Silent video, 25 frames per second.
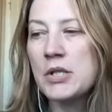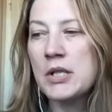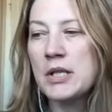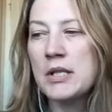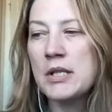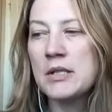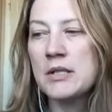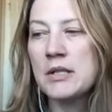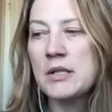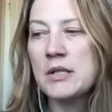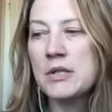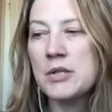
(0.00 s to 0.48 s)
it
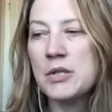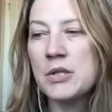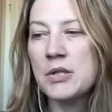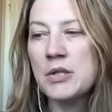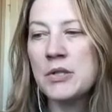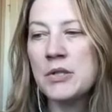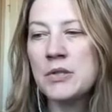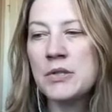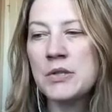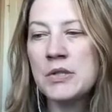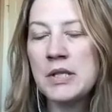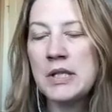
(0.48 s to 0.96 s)
as it
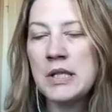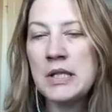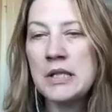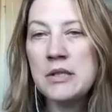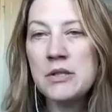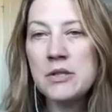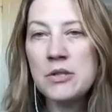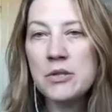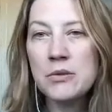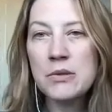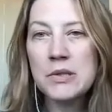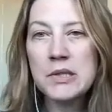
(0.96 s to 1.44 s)
turns
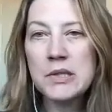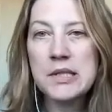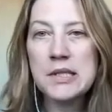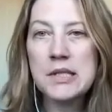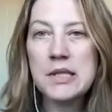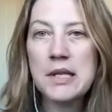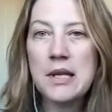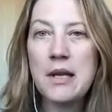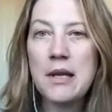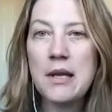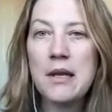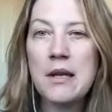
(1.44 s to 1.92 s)
into a
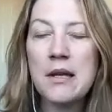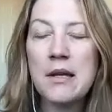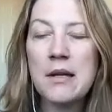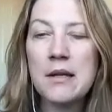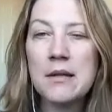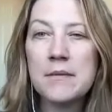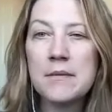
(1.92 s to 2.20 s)
seed.